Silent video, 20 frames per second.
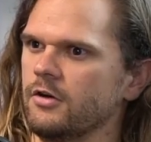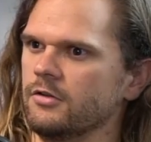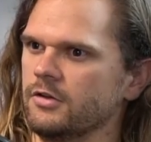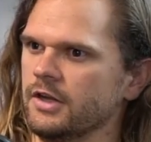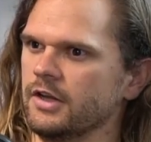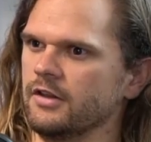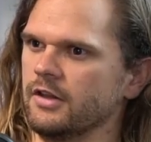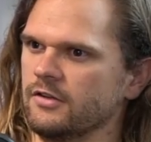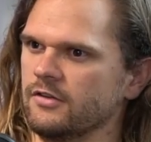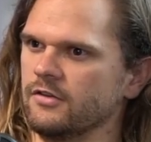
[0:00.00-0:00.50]
Like,
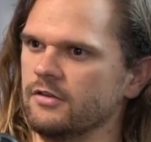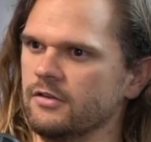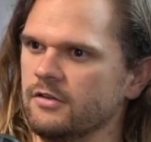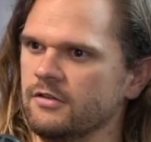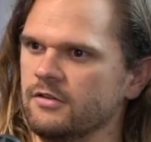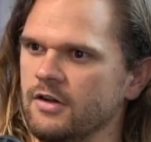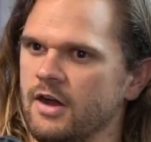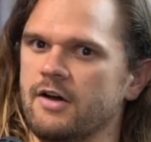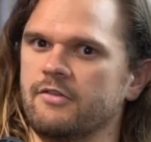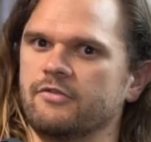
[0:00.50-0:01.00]
that's a
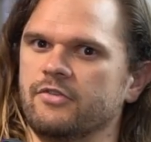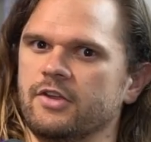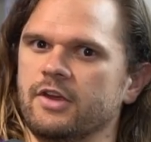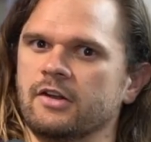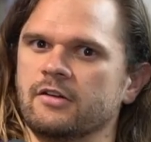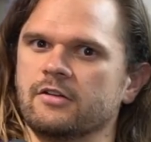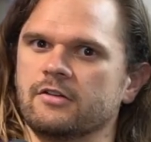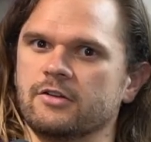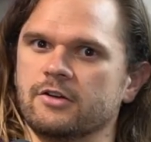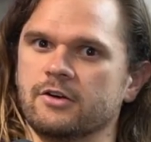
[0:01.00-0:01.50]
tough thing
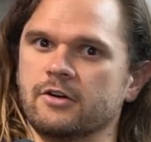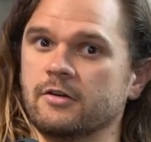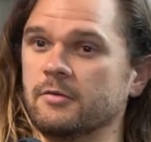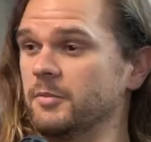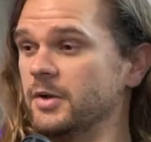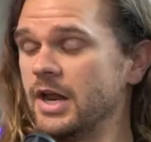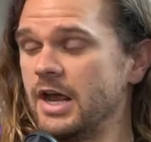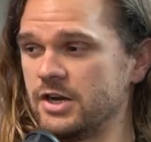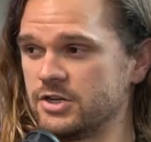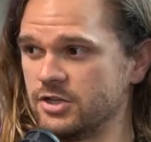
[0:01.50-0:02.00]
to learn. But
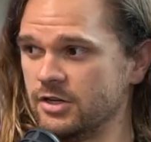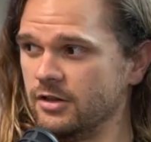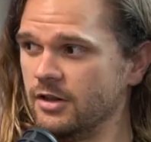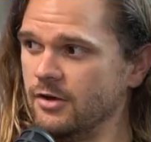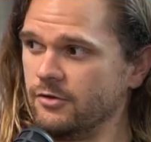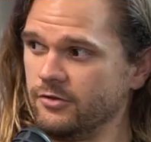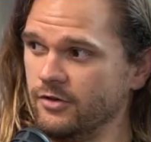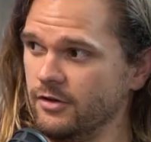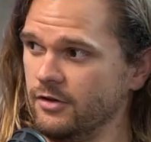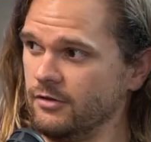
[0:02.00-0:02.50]
actually, that
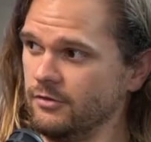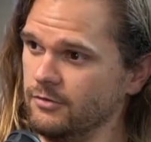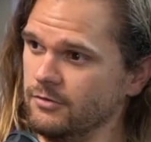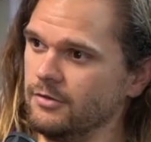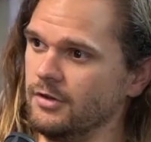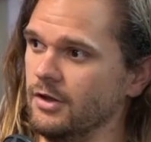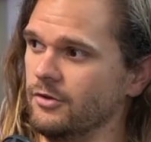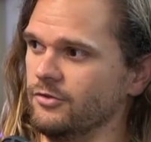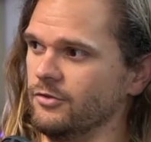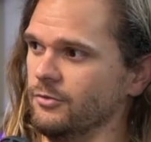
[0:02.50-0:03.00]
was
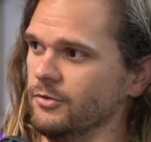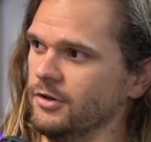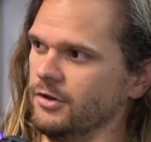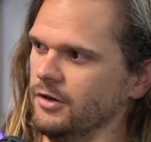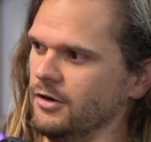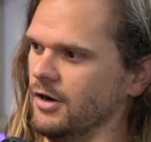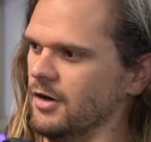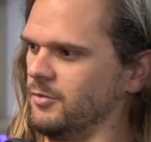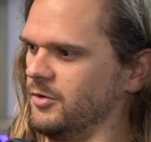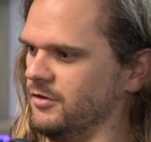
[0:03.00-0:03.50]
a really good
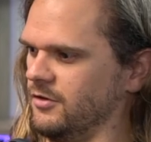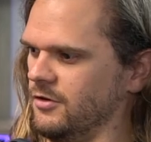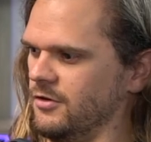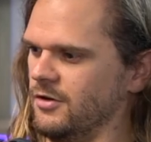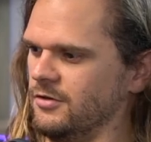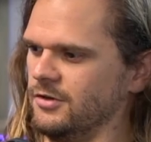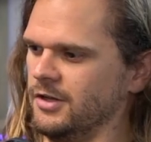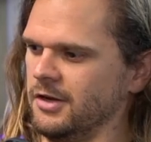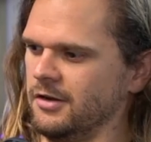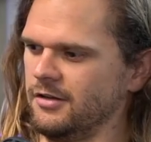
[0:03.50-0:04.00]
episode. I'll
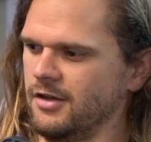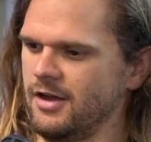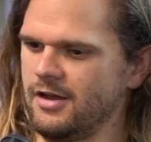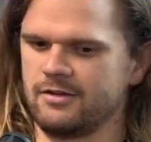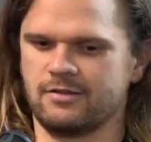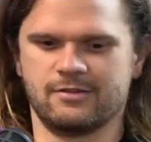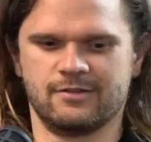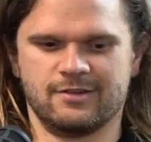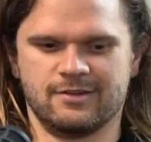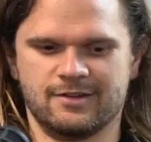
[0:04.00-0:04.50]
link that.